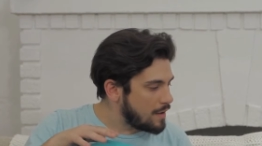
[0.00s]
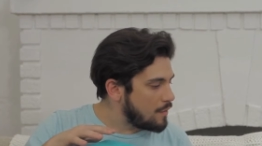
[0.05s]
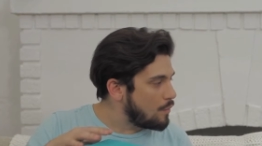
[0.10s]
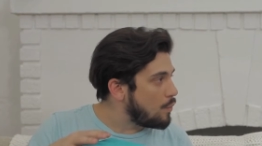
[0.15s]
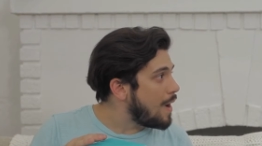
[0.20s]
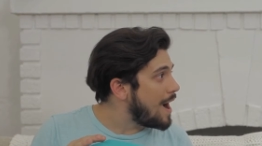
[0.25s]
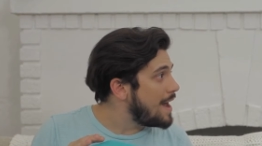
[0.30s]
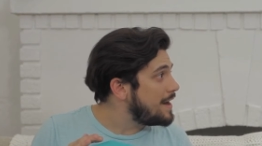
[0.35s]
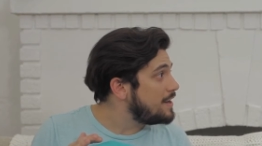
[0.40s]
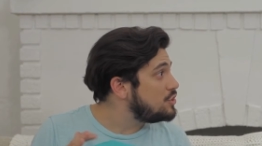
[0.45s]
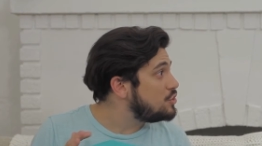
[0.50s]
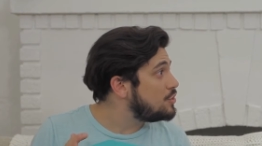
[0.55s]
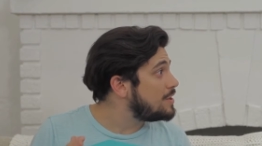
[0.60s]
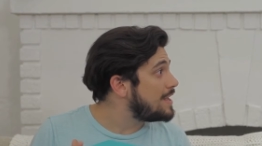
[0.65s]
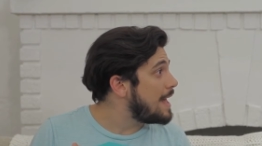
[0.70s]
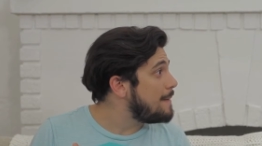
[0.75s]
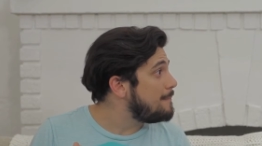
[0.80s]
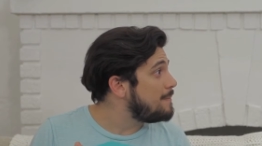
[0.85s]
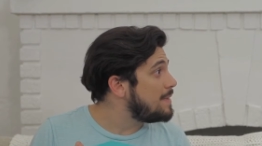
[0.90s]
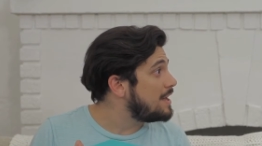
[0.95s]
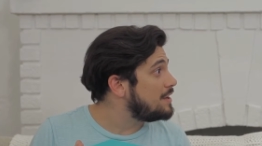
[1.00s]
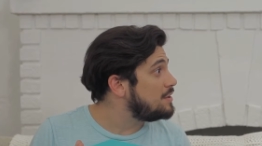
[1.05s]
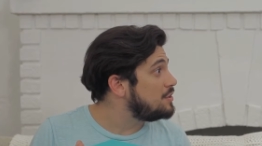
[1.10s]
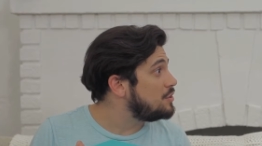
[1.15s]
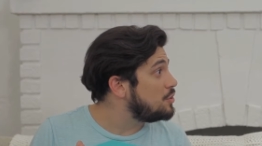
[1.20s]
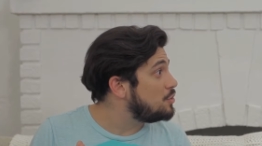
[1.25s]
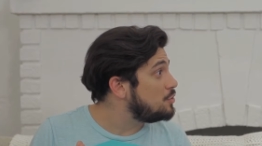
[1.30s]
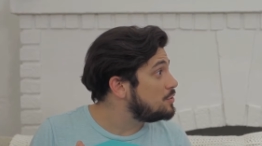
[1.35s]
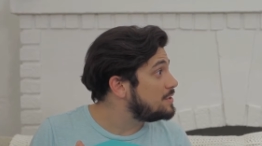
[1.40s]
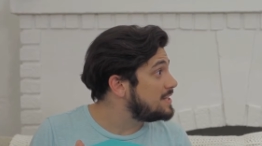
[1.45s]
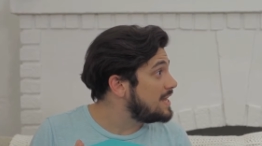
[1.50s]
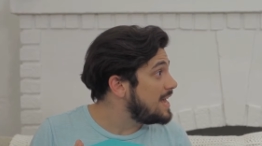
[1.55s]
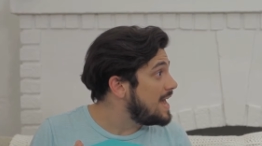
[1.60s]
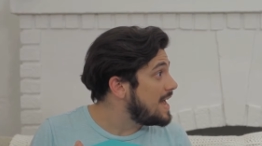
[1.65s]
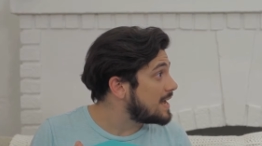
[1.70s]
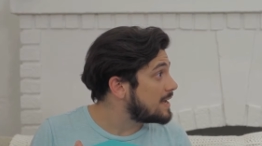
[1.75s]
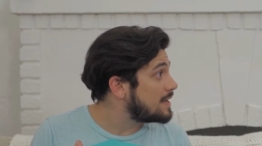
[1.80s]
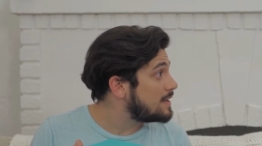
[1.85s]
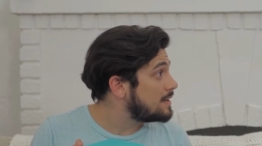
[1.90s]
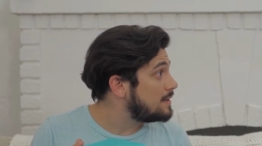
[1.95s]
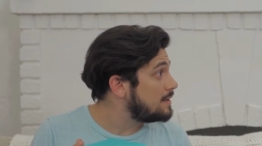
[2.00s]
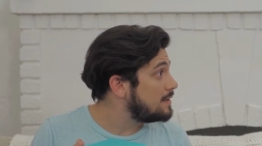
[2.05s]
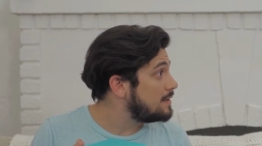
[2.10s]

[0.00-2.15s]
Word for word: Why did you get me a new dick?